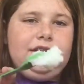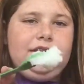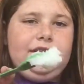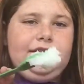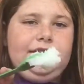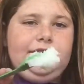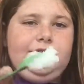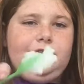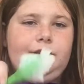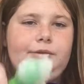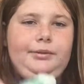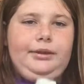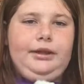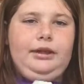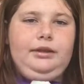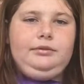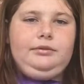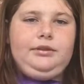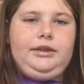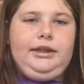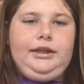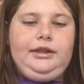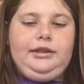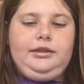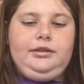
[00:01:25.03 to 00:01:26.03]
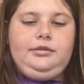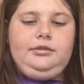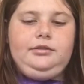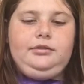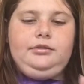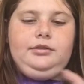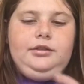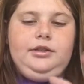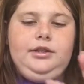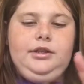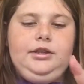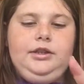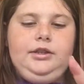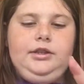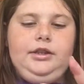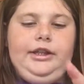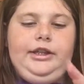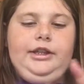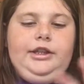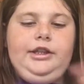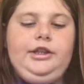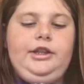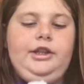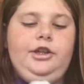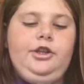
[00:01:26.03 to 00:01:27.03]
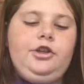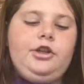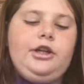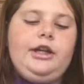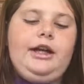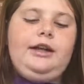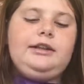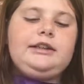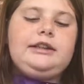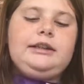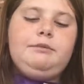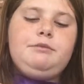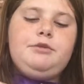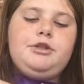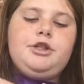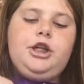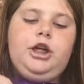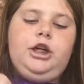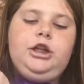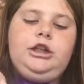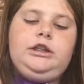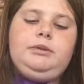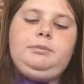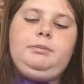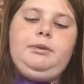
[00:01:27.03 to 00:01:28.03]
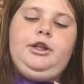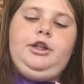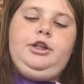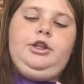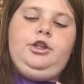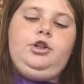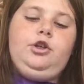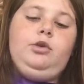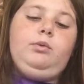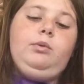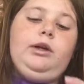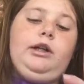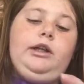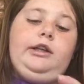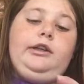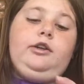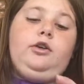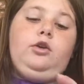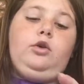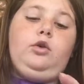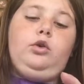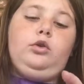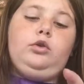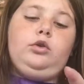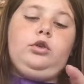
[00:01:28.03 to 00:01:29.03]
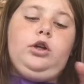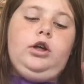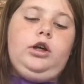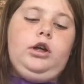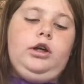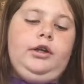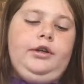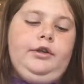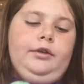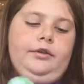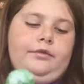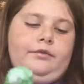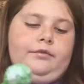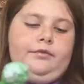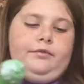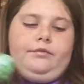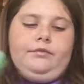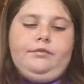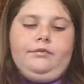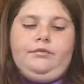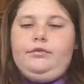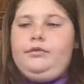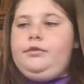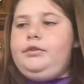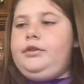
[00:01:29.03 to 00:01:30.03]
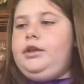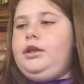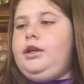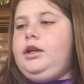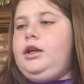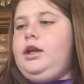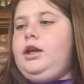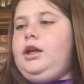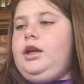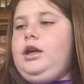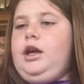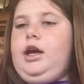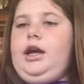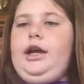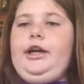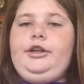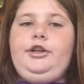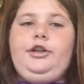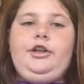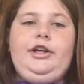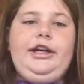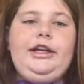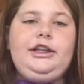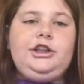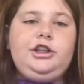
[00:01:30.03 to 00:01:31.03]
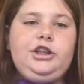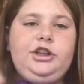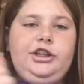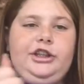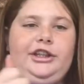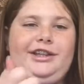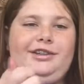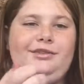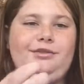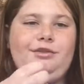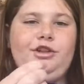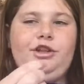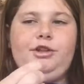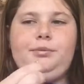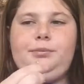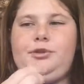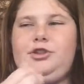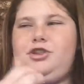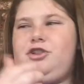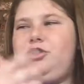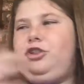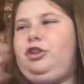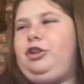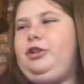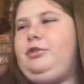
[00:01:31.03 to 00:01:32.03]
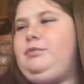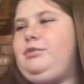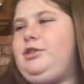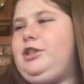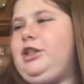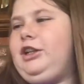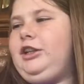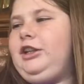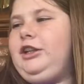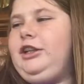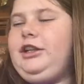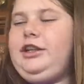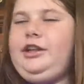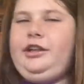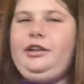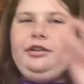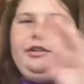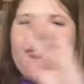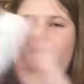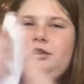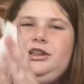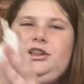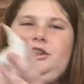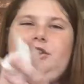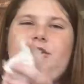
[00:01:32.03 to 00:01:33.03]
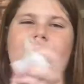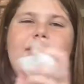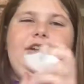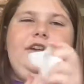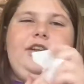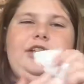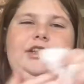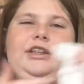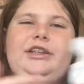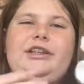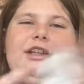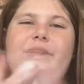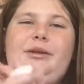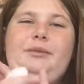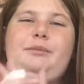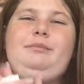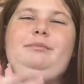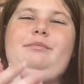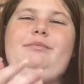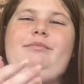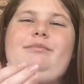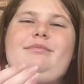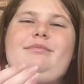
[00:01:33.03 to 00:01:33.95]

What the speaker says: Until it becomes like you can have some chunks, but you don't want like a whole lot. And your hands are gonna get really petroleum jelly, so it's gonna